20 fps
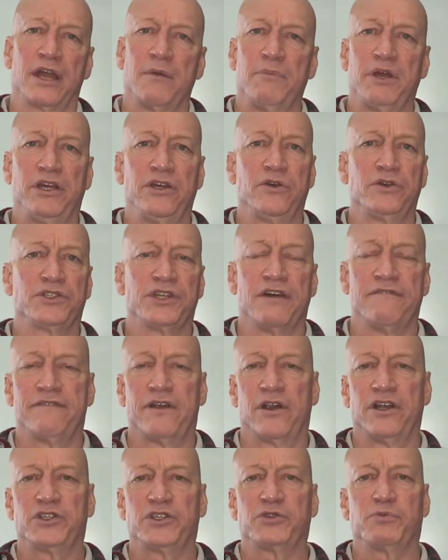It can be used
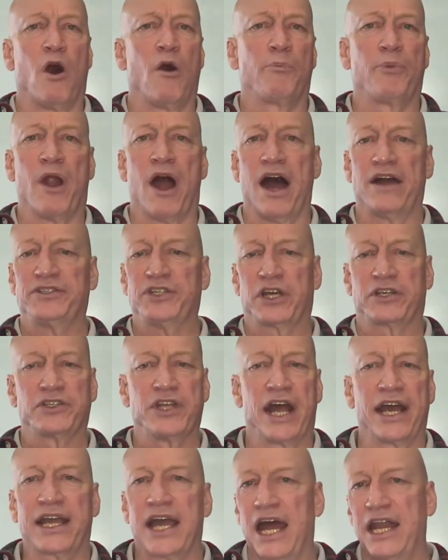on very small
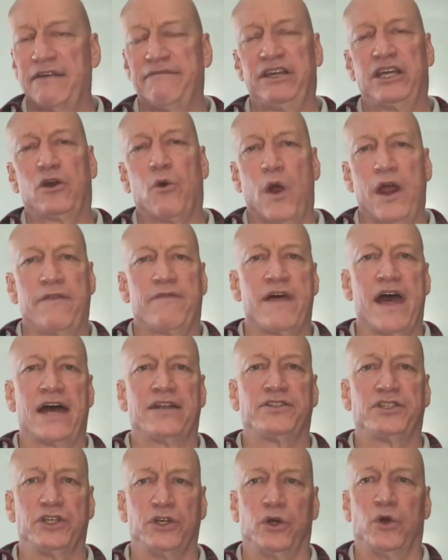projects, and I kind of equate
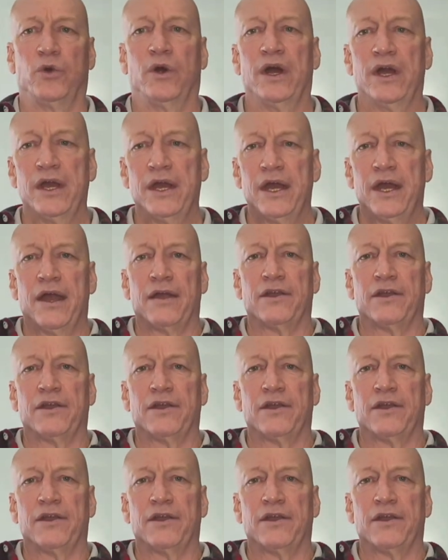that to,